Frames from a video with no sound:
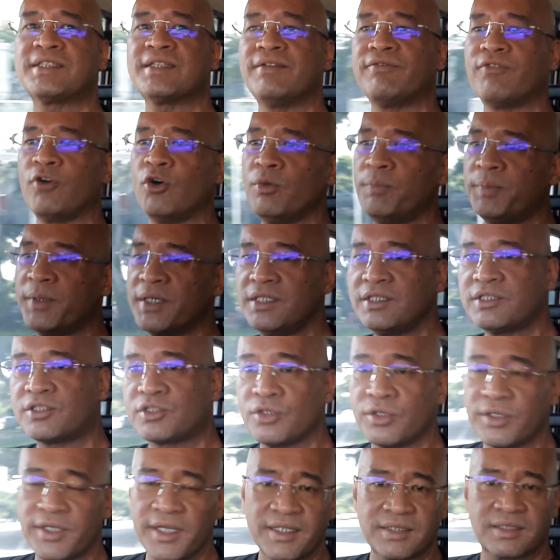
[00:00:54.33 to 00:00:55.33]
have opened.
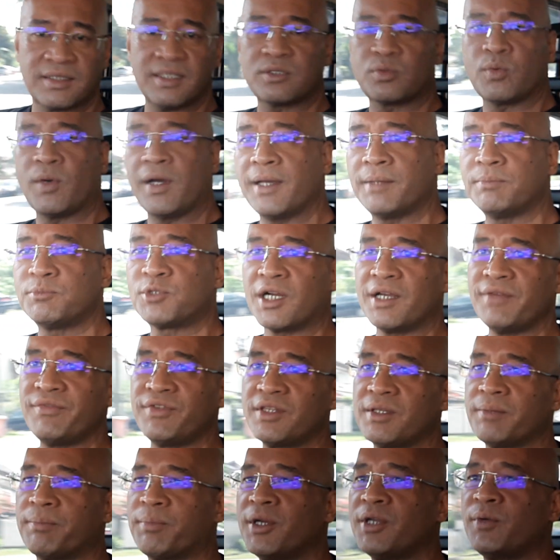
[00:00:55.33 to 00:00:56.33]
So yes, that's why I'm
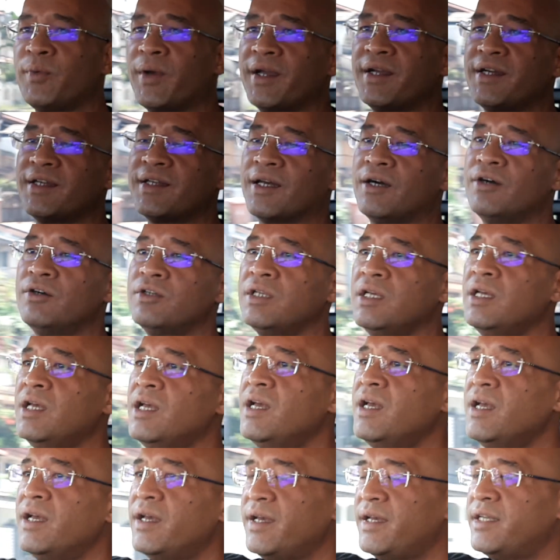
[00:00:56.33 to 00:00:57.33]
driving the brick wagon out.
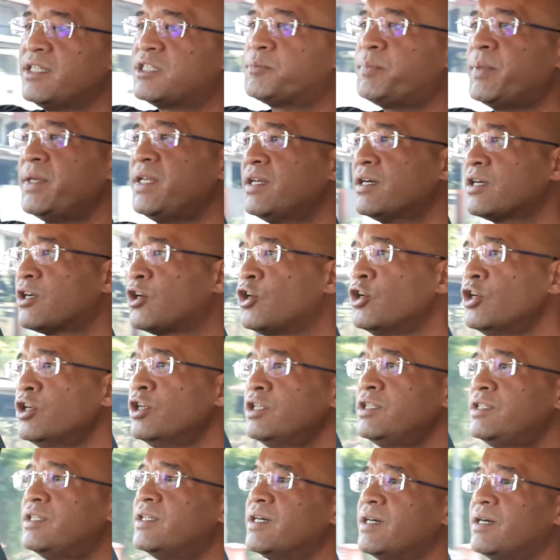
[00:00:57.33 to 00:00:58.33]
It's been a
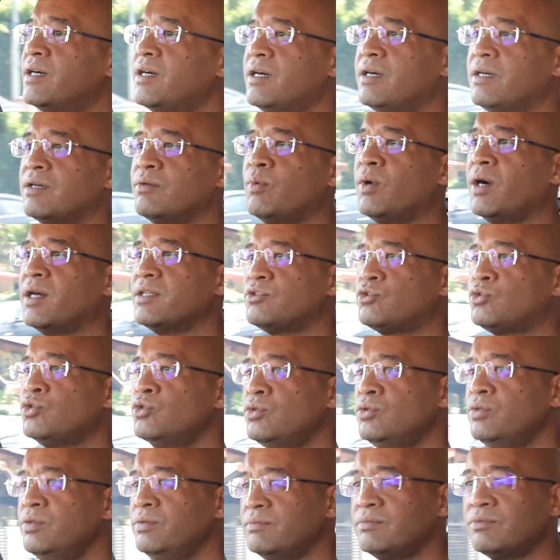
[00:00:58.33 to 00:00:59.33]
good, uh, what,
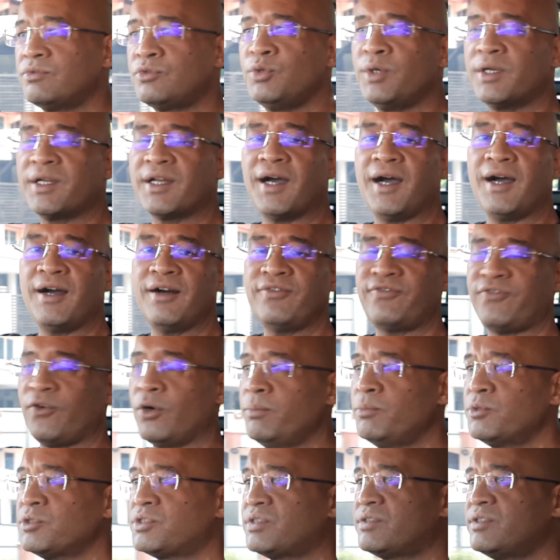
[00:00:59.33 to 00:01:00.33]
two, two and a half,
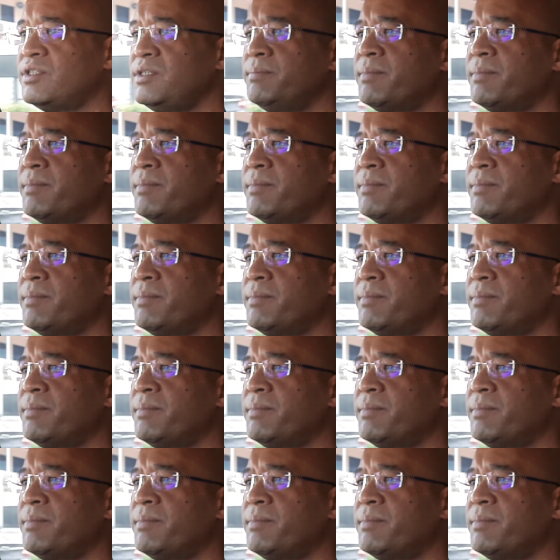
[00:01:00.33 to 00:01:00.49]
almost three